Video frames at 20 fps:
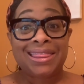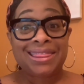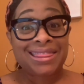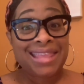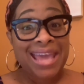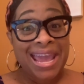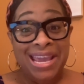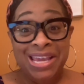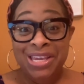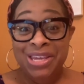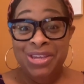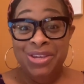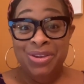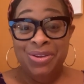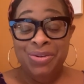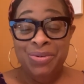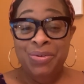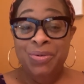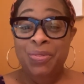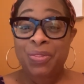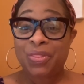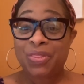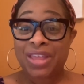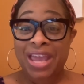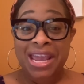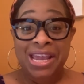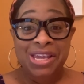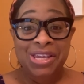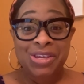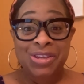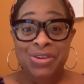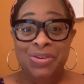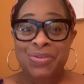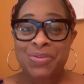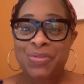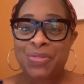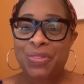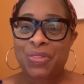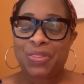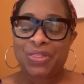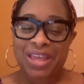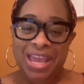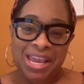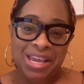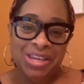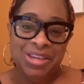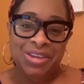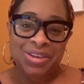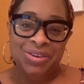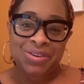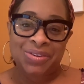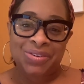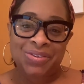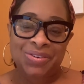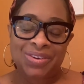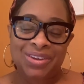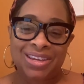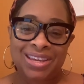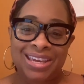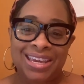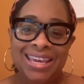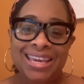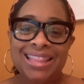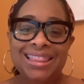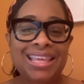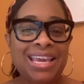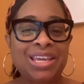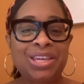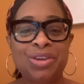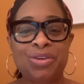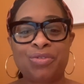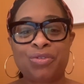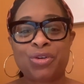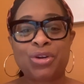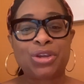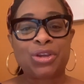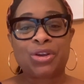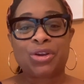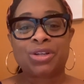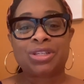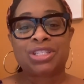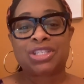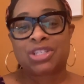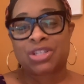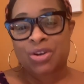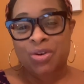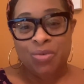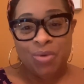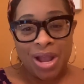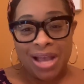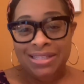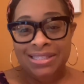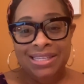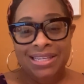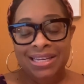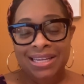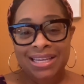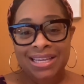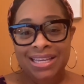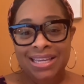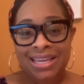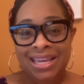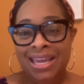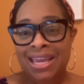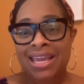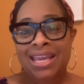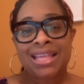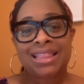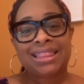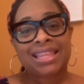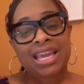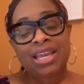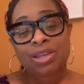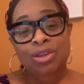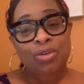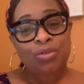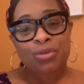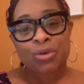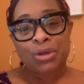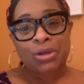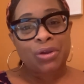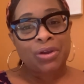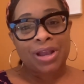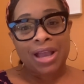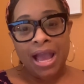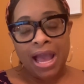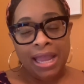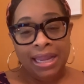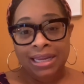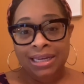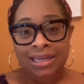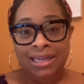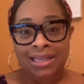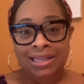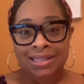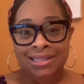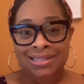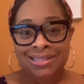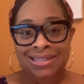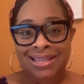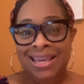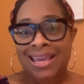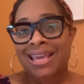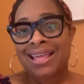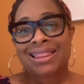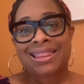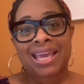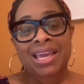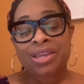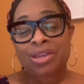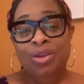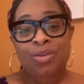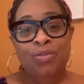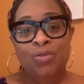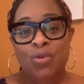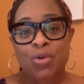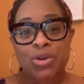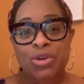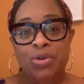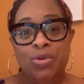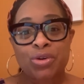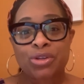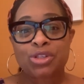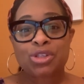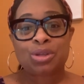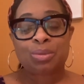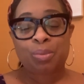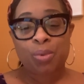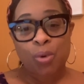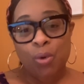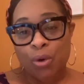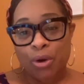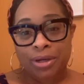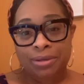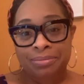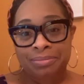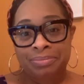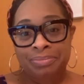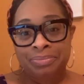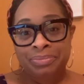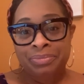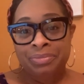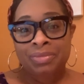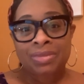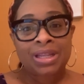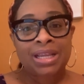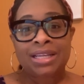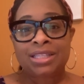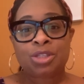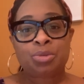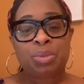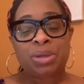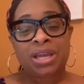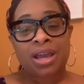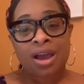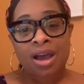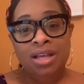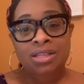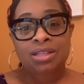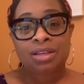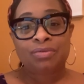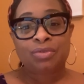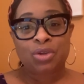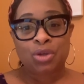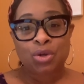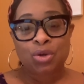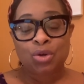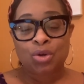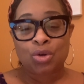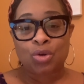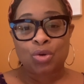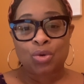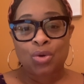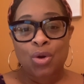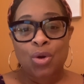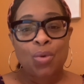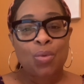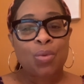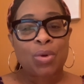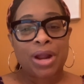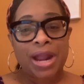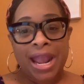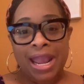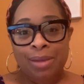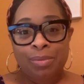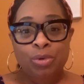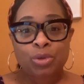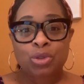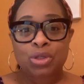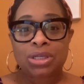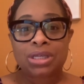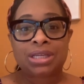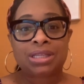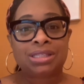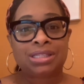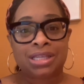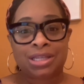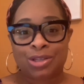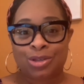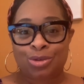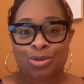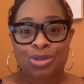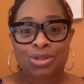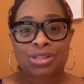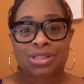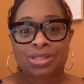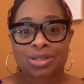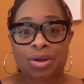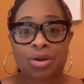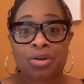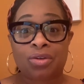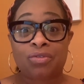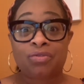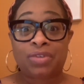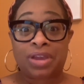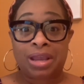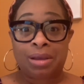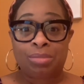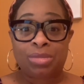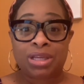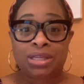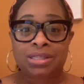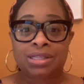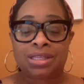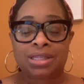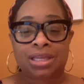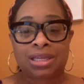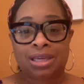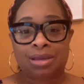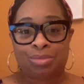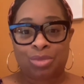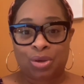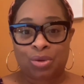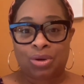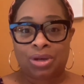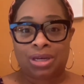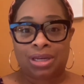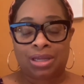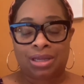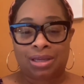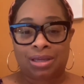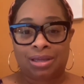Thank you, thank you, thank you. Thank you for your generosity. Thank you for your kindness. Thank you for your support. It's because of you we're able to continue to serve families in the community.